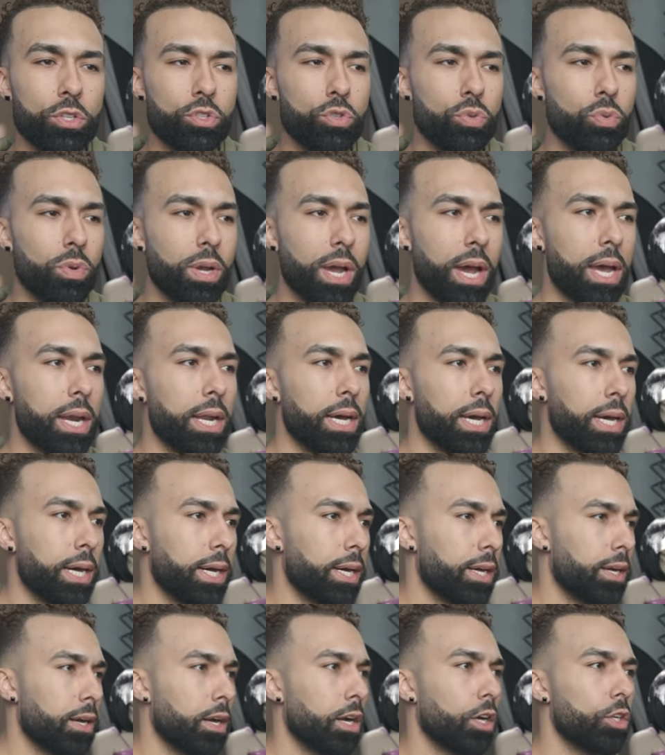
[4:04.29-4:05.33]
to kind
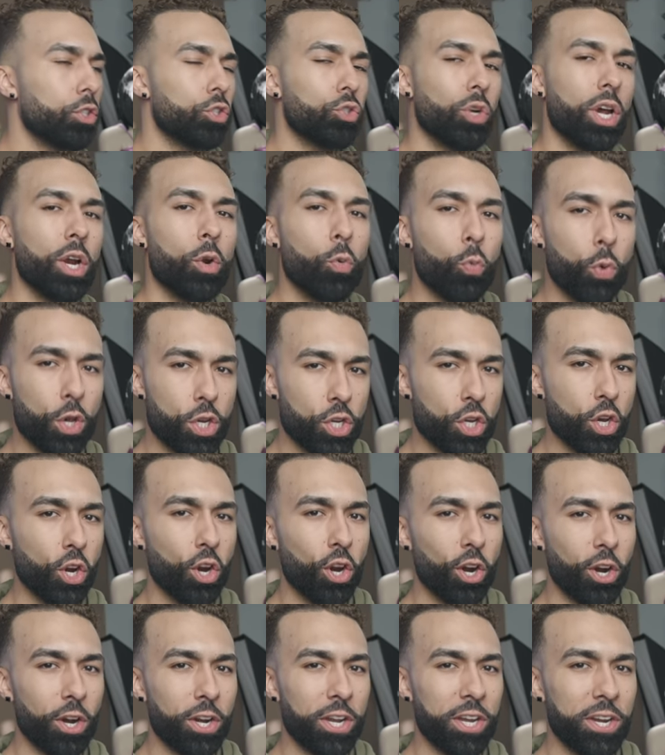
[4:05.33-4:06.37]
of try to win your
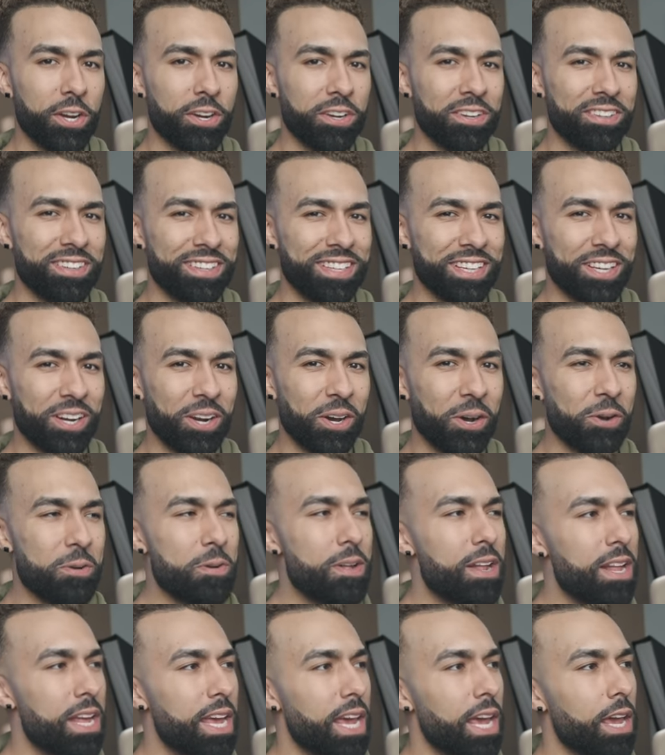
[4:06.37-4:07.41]
heart here, you know?
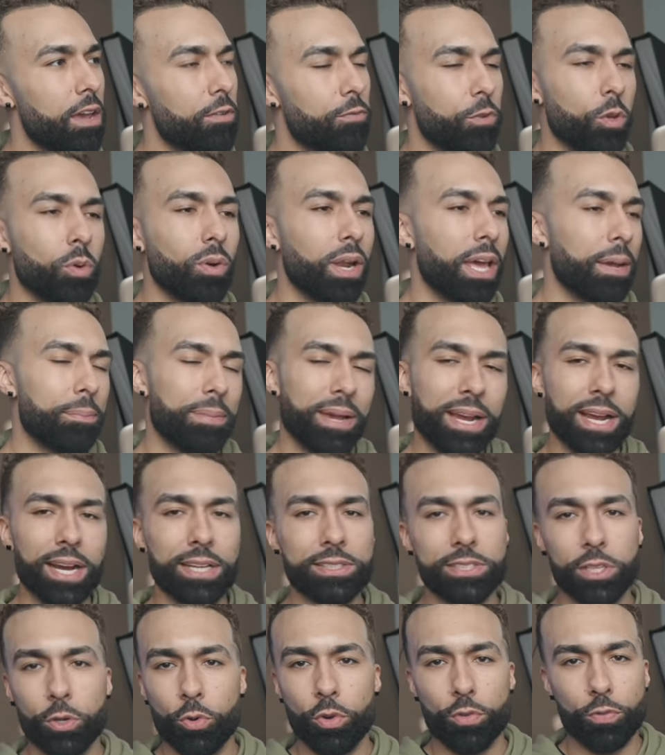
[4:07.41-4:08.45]
If you don't like my
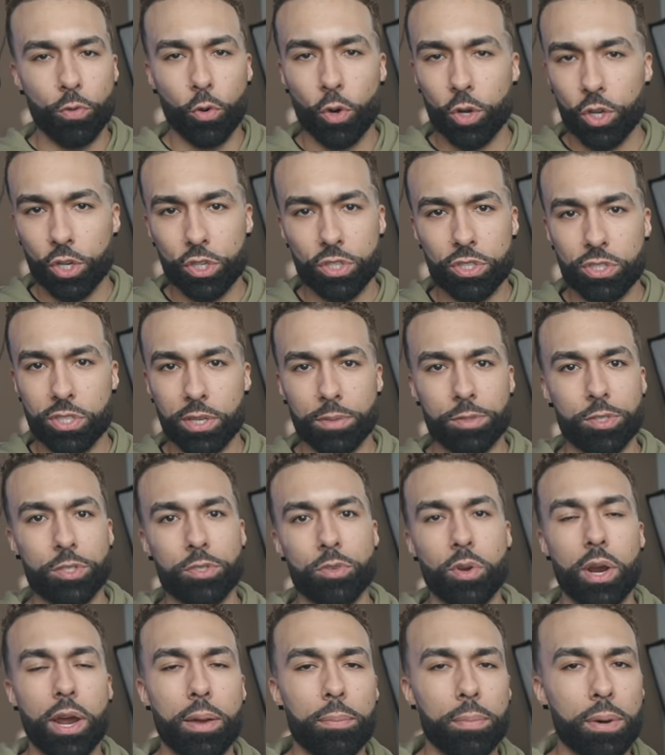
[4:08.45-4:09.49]
content going forward, you could just
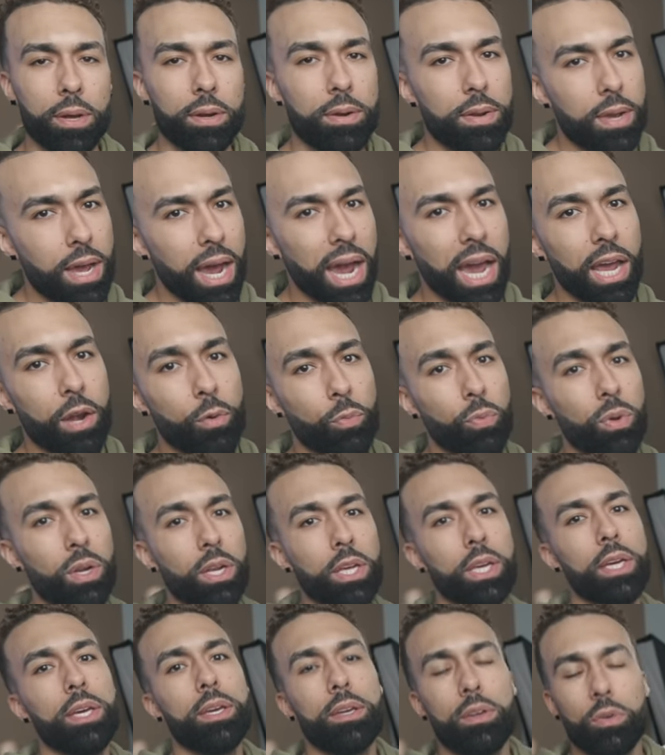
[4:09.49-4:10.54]
unsubscribe, but I'd
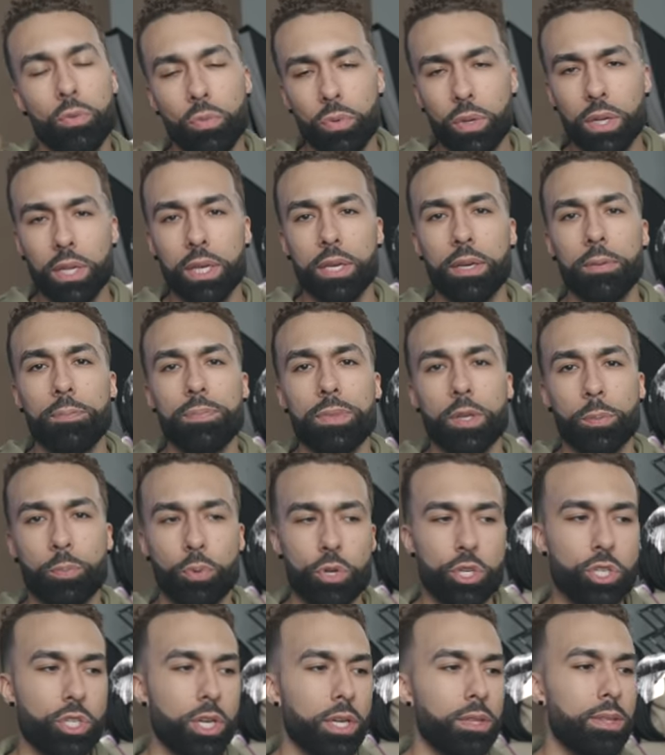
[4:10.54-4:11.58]
really, really
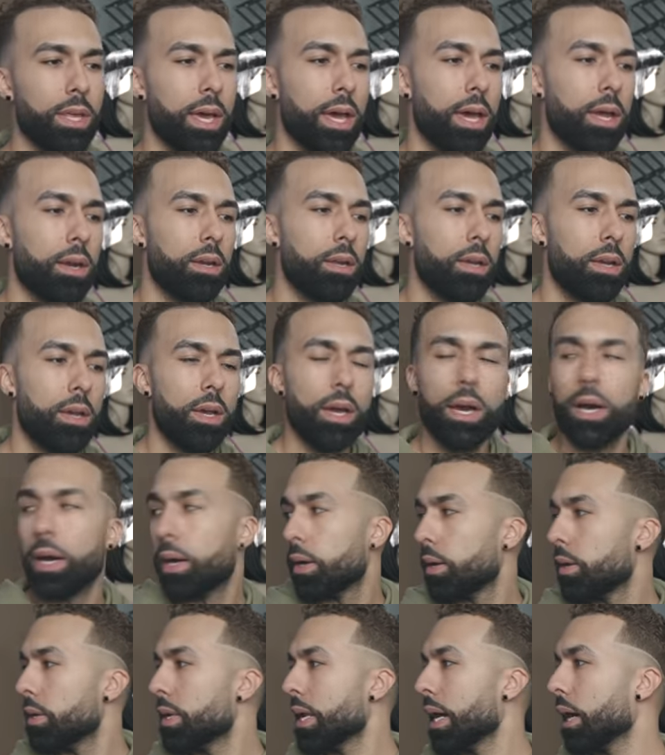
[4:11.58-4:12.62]
appreciate that.
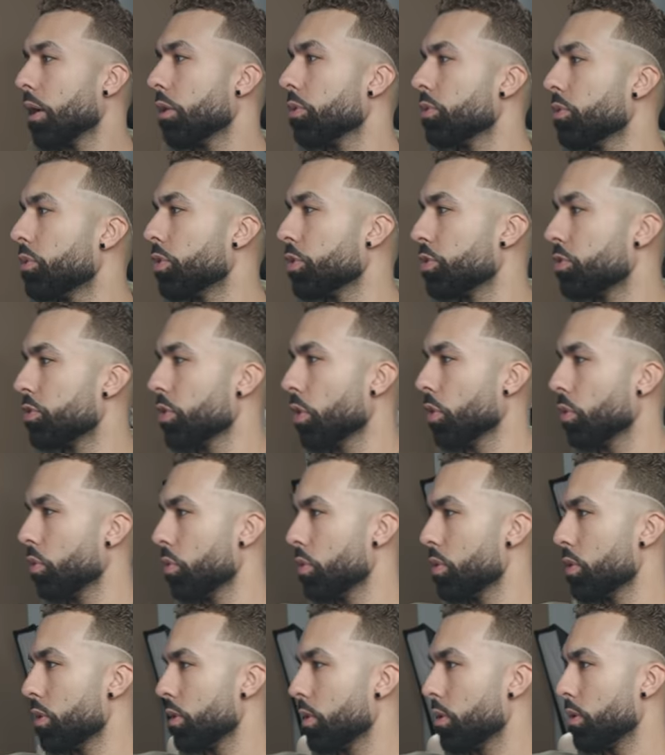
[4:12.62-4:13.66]
Now,
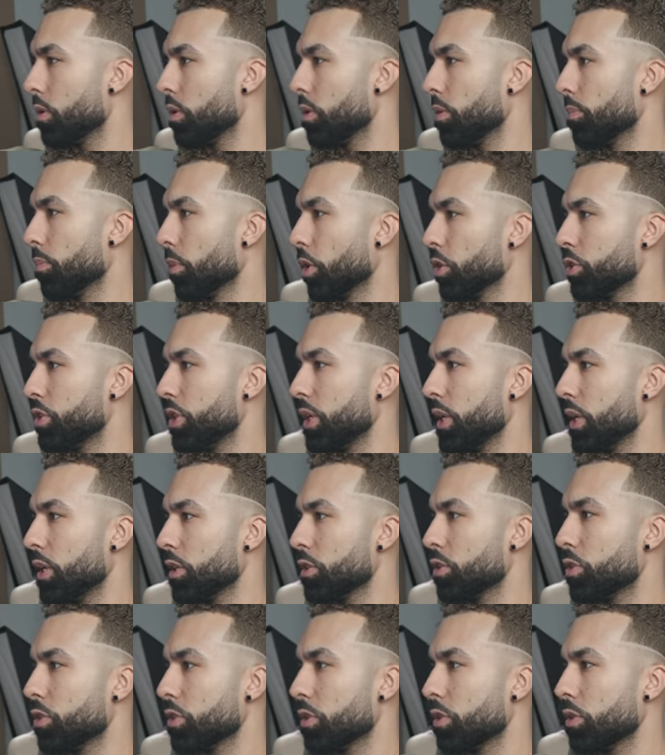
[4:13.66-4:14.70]
DAZN,
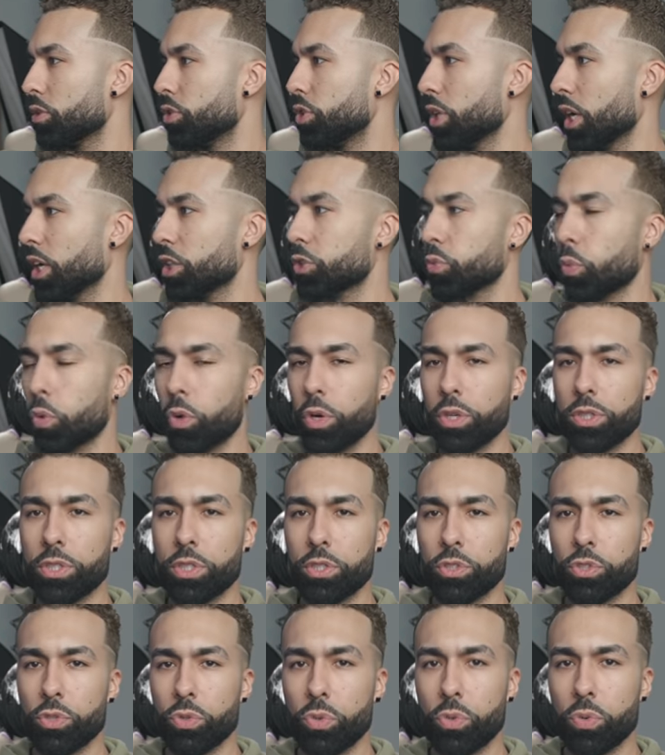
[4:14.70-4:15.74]
Martinez, Josh
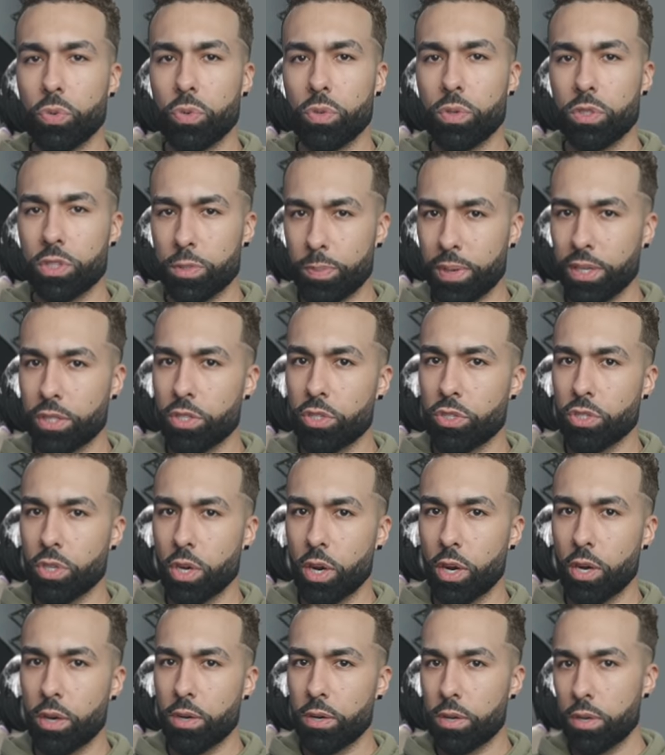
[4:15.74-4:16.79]
Warrington 2, it's about to
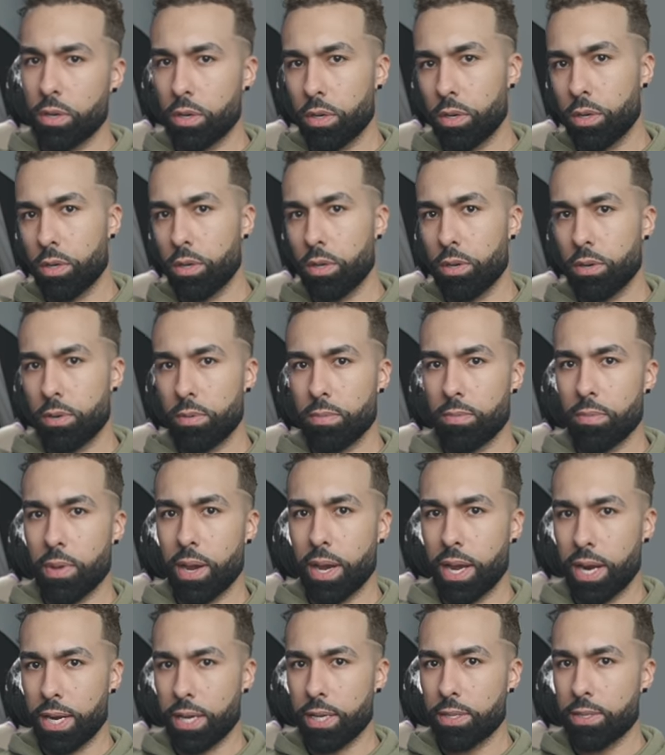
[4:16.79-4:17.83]
start. I
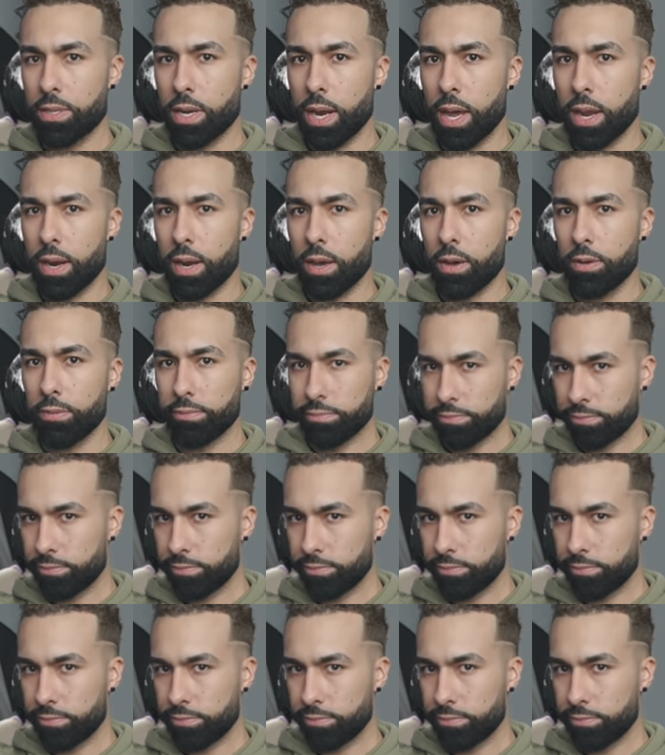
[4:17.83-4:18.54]
gotta get to that now,